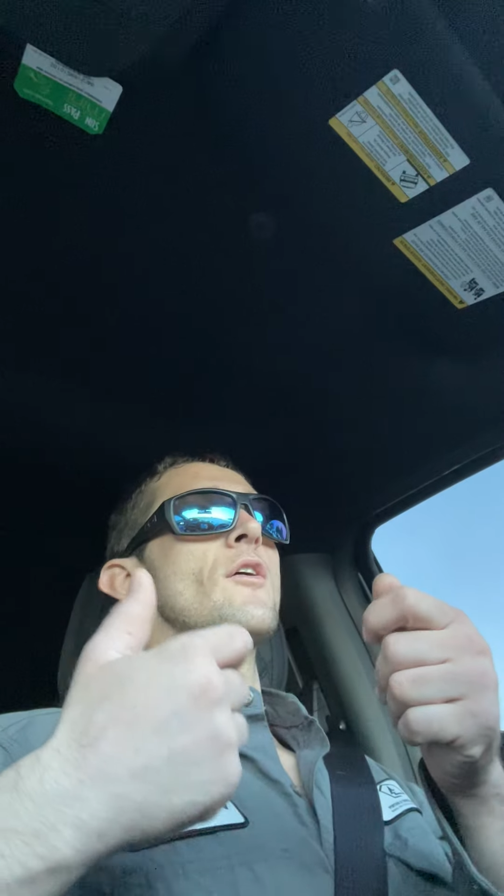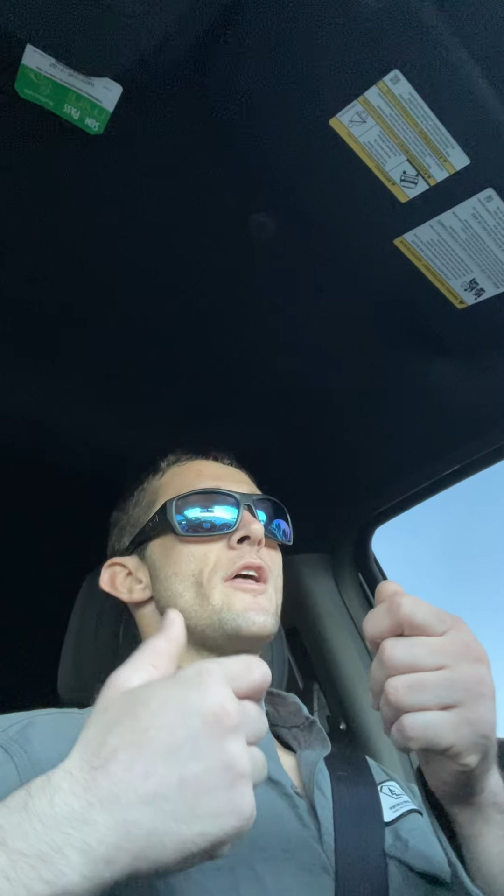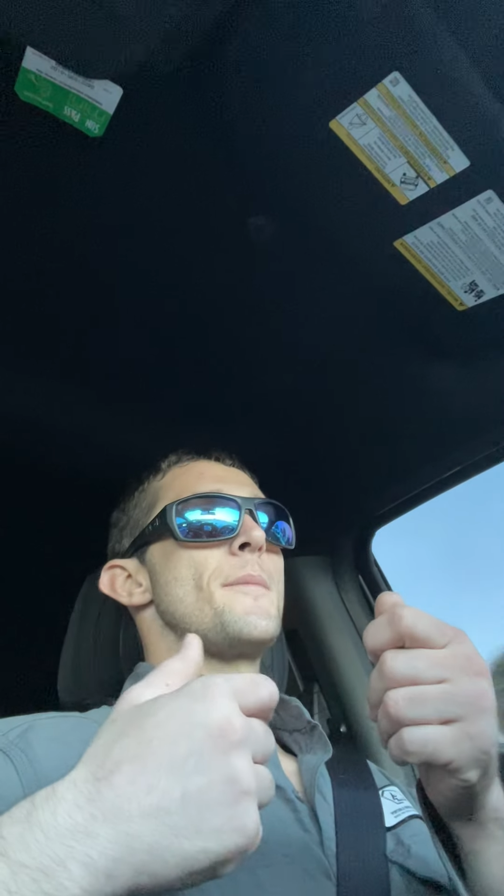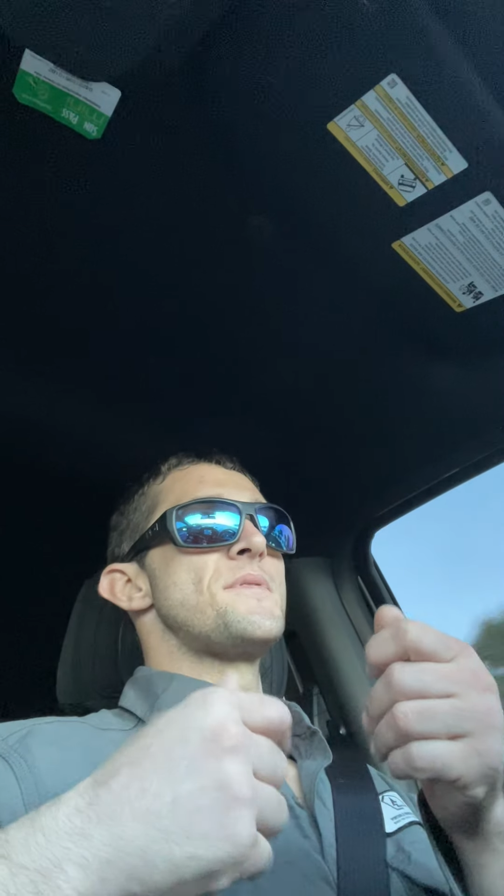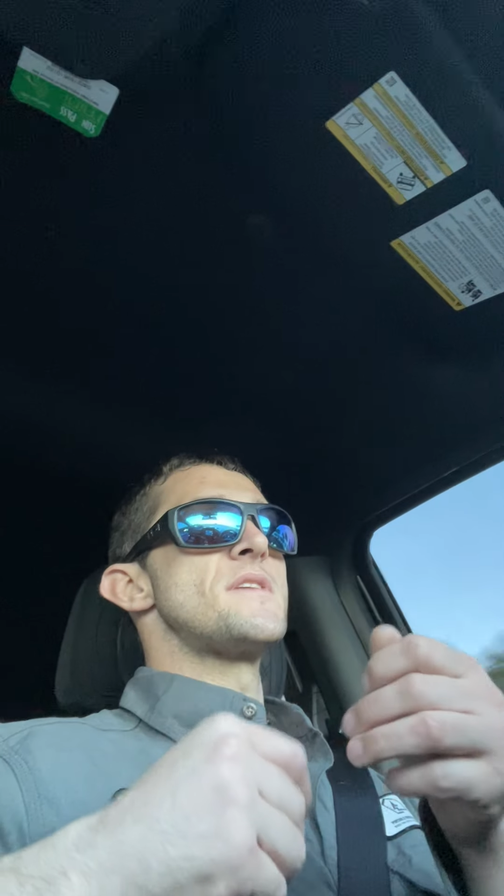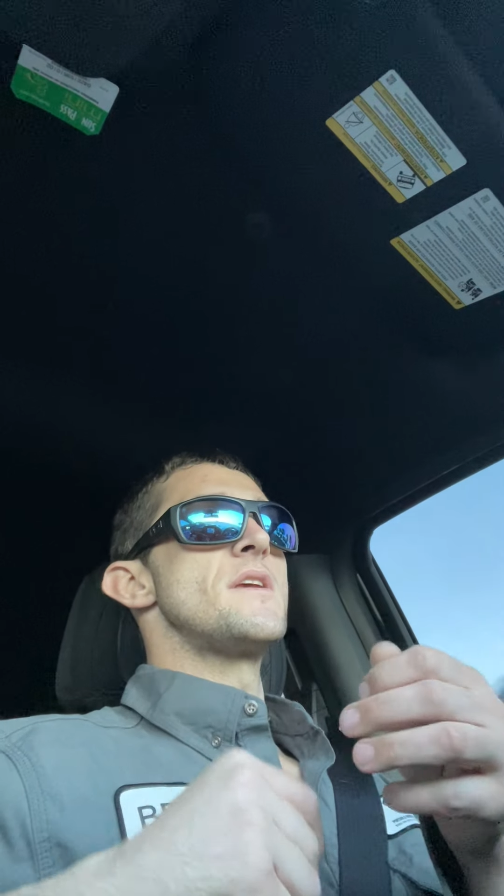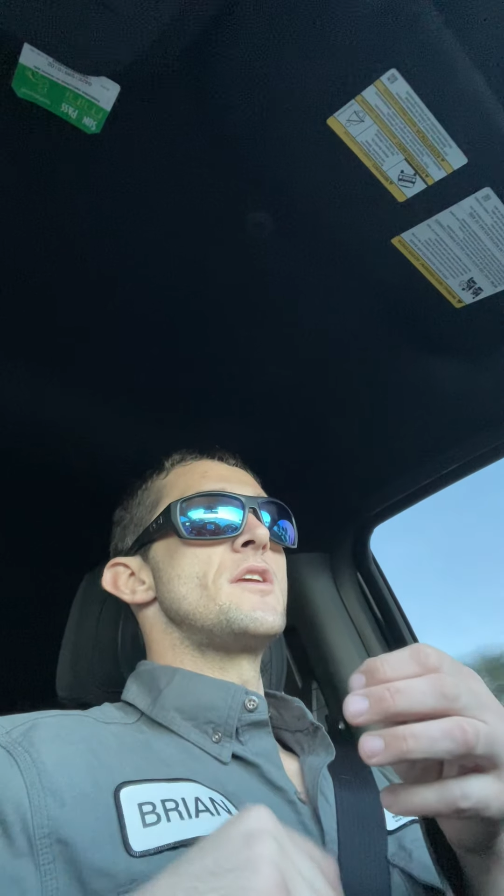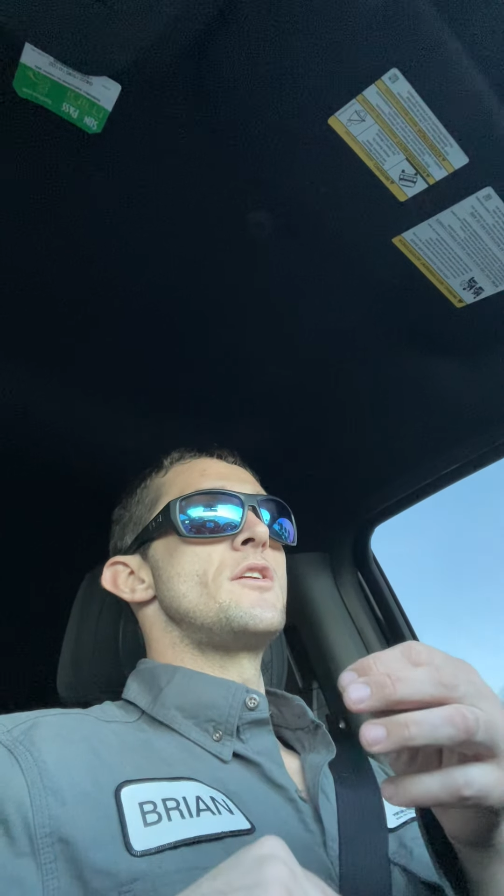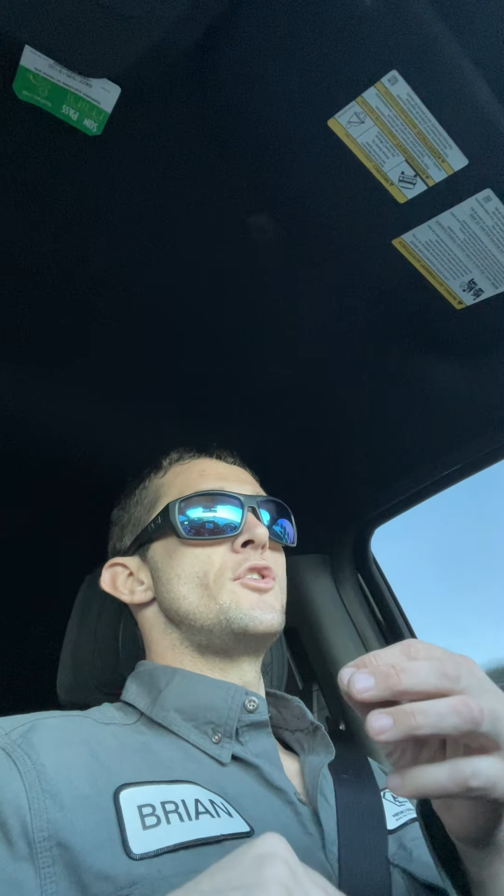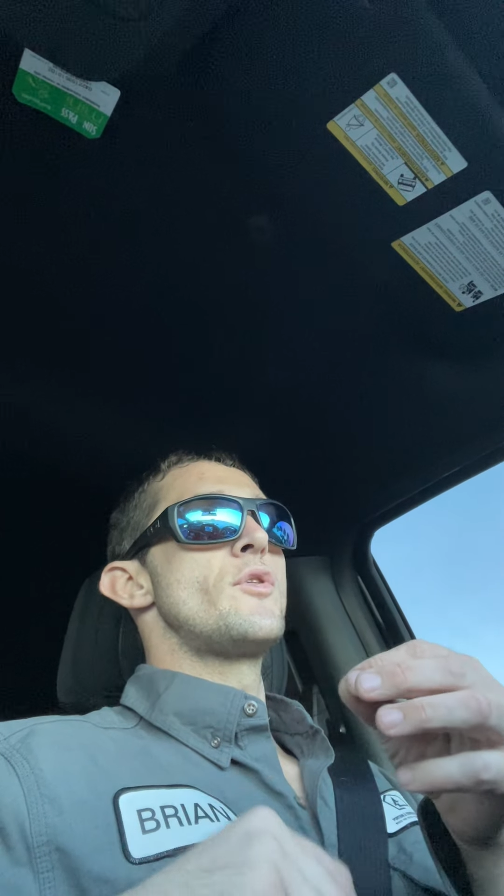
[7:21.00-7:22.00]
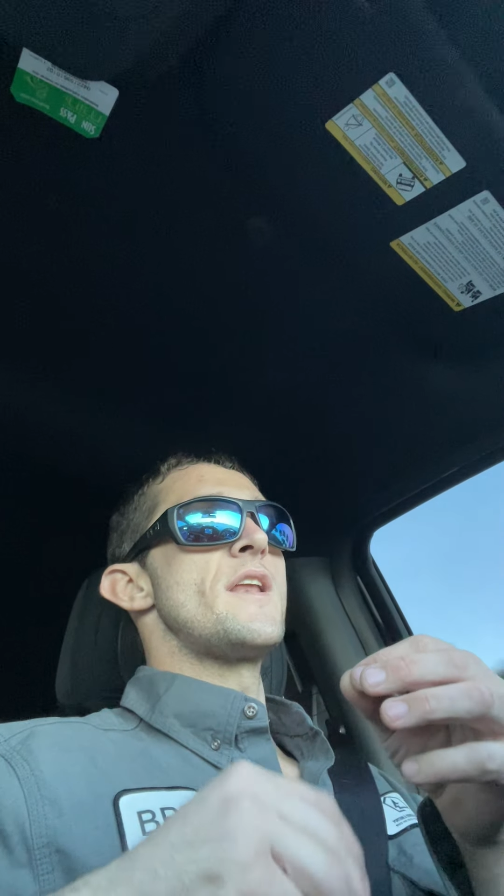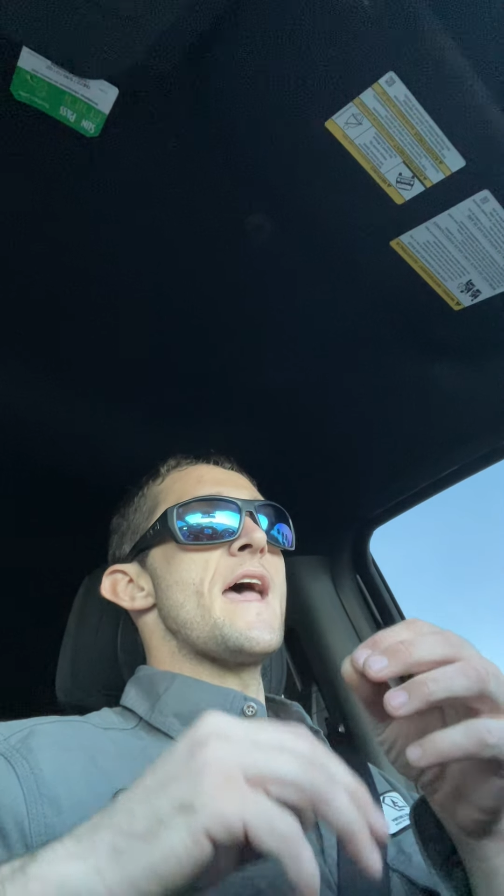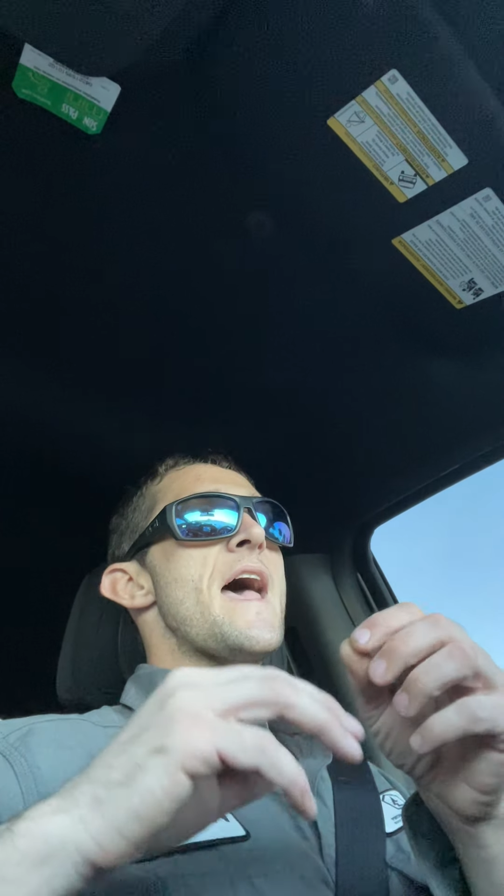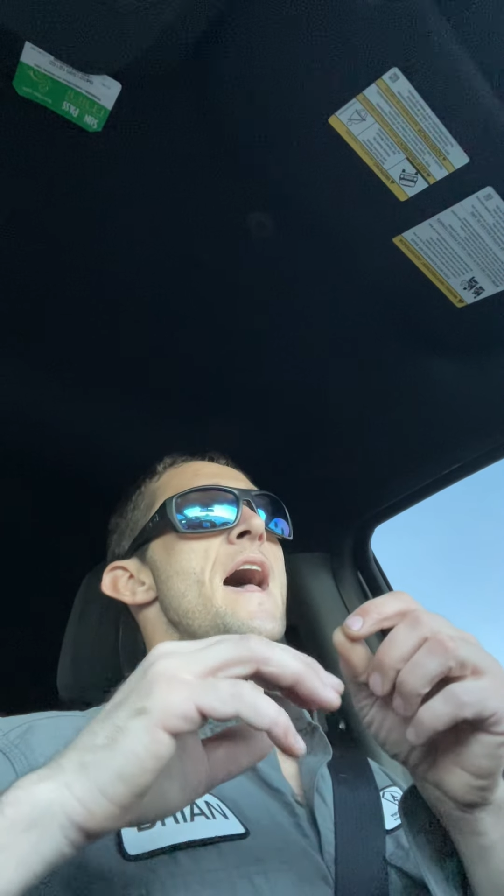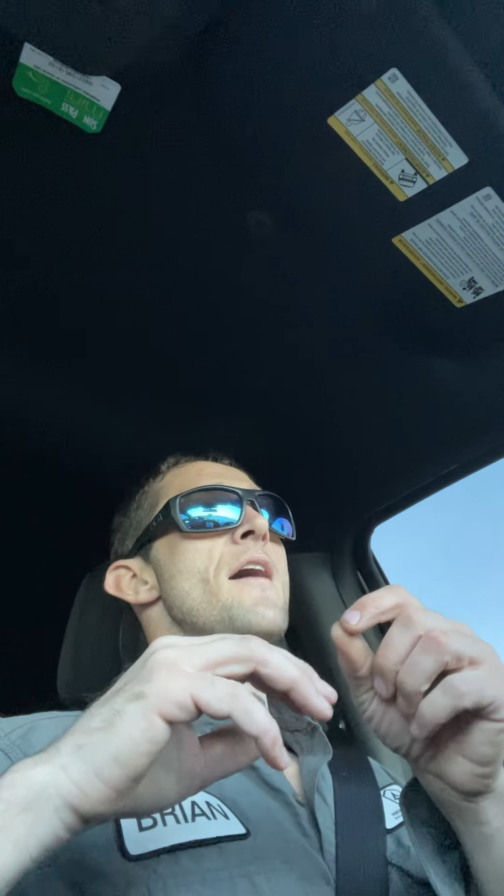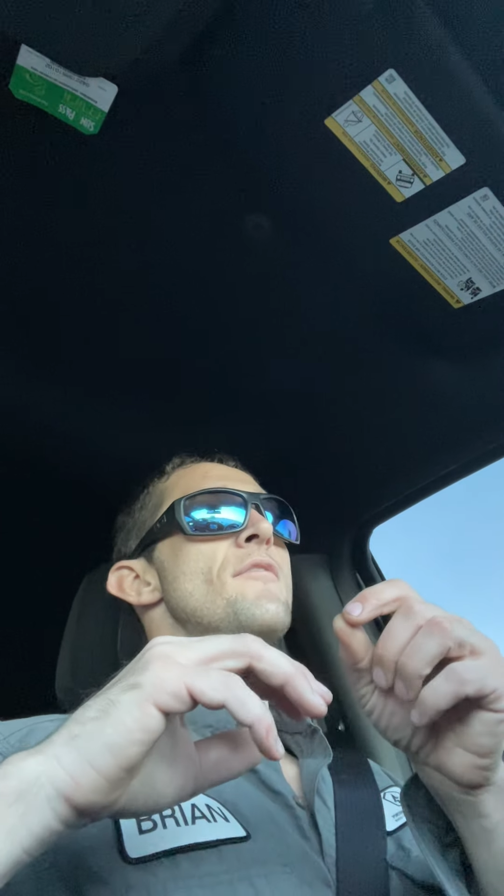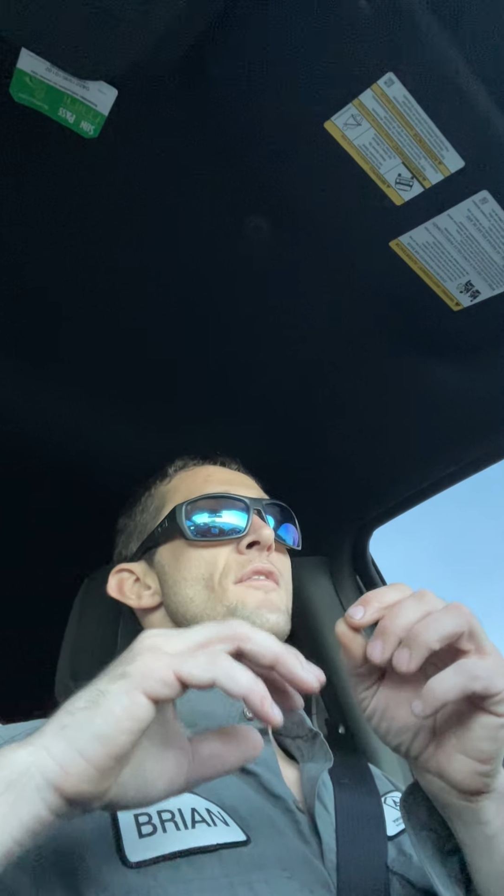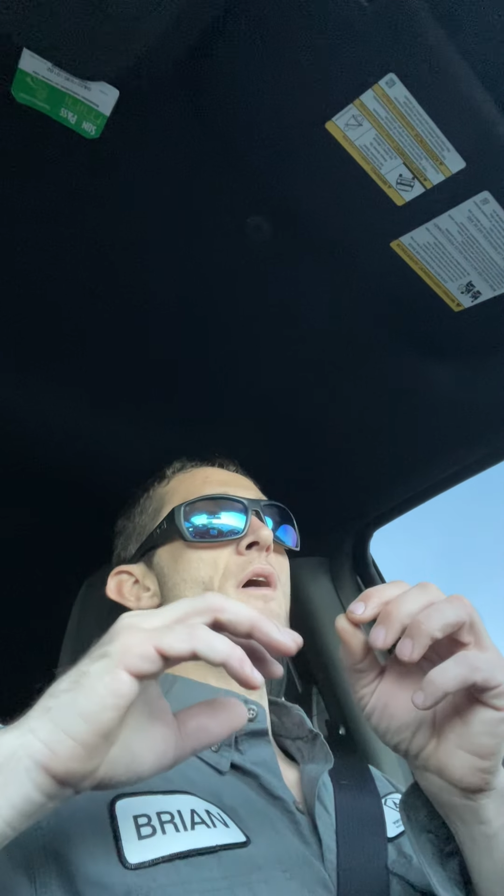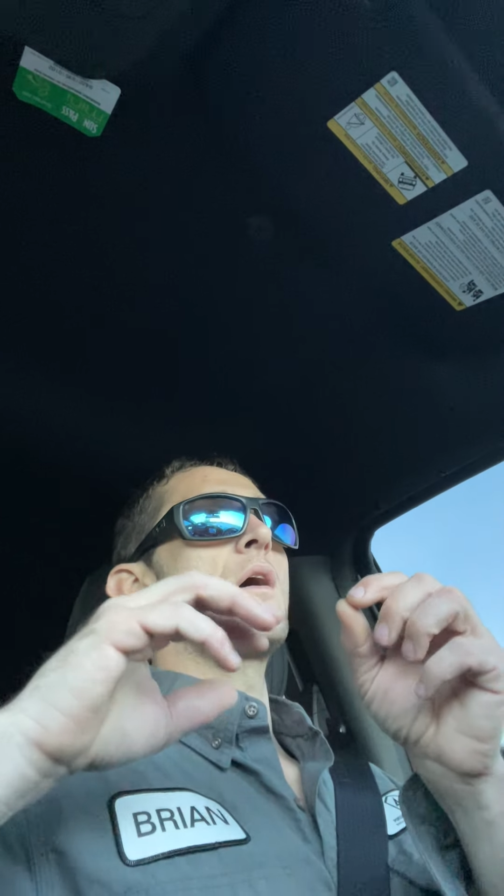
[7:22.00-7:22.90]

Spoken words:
clips, you can have